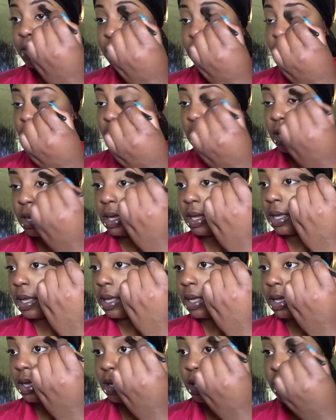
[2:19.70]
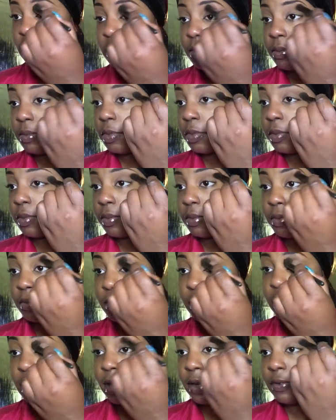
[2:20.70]
Monday
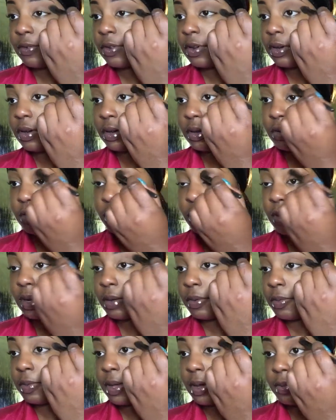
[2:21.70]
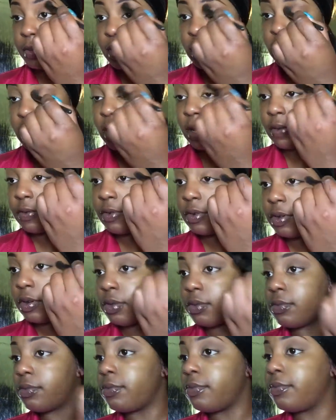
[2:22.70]
afternoon. We're coming back Monday
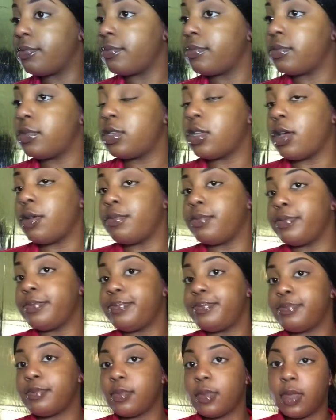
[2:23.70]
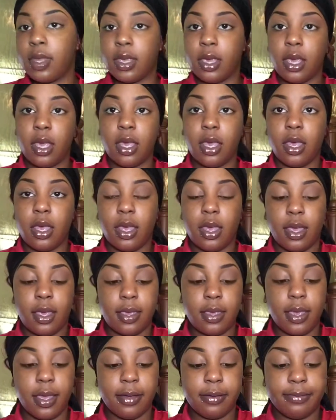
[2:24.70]
afternoon. So,
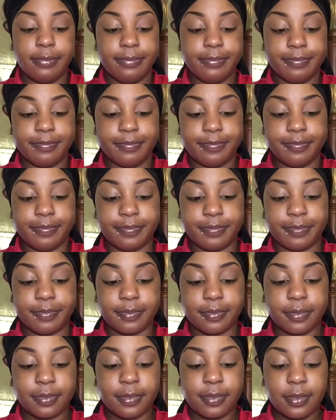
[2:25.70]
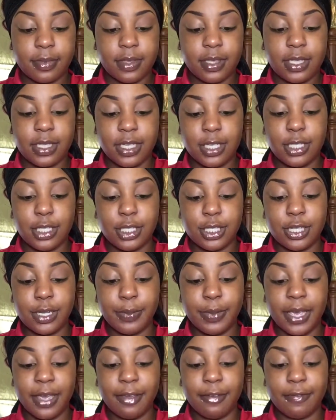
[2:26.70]
yeah.
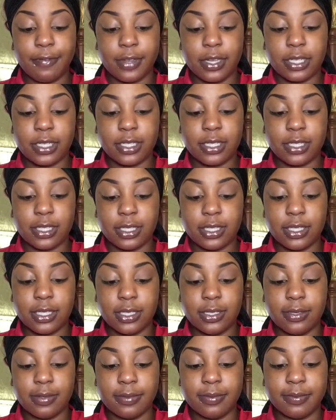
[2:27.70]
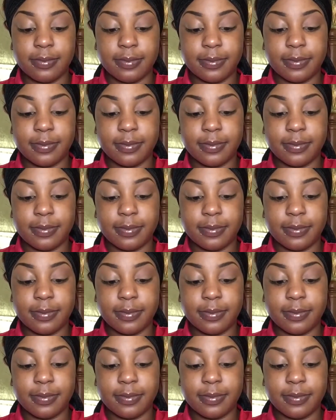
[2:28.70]
Should be fun.